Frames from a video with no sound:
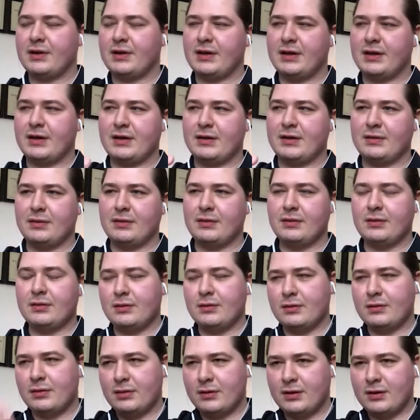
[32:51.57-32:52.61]
And
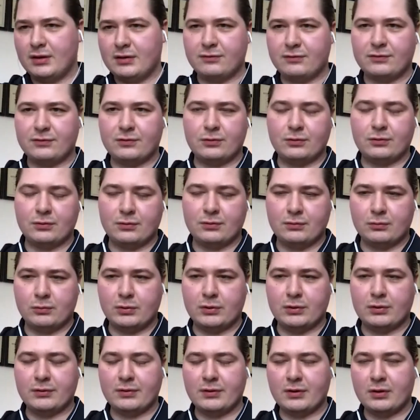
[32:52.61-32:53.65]
then for
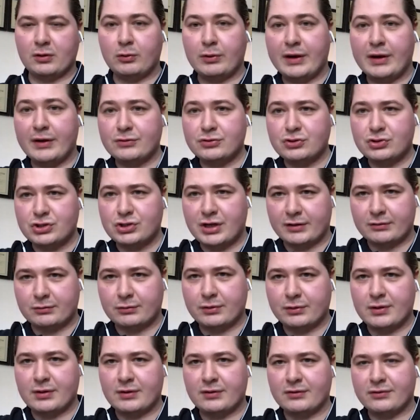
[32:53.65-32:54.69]
where the crown
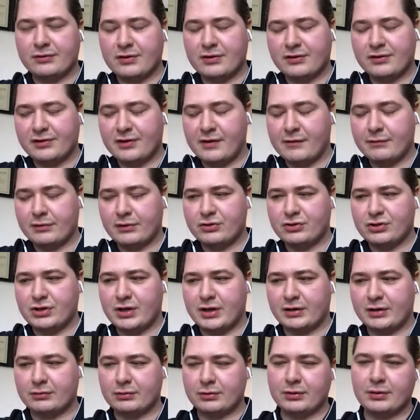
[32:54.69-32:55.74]
chakra is, the 7th
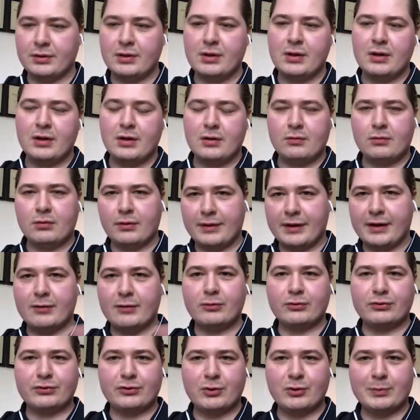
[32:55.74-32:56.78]
chakra, well, that
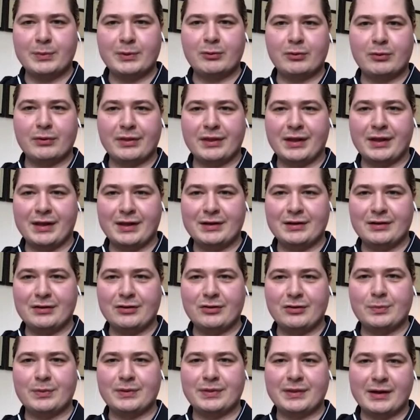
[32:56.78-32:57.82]
will still be where the head
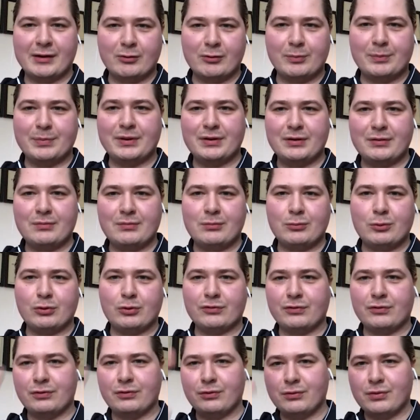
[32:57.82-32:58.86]
is, but that would be more
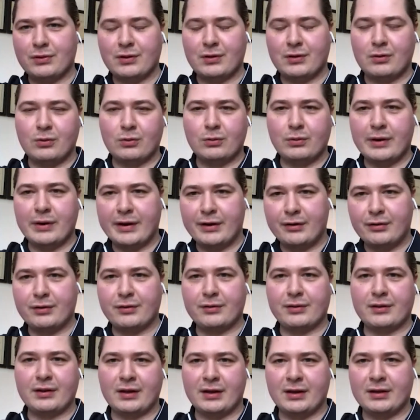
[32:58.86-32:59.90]
for the whole area
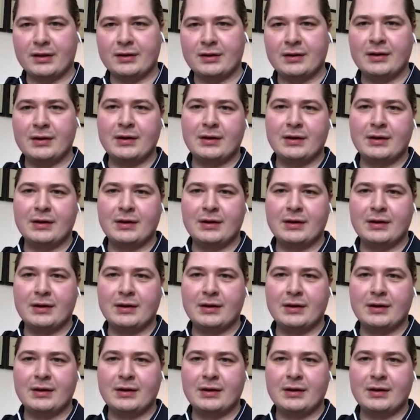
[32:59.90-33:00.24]
of the head.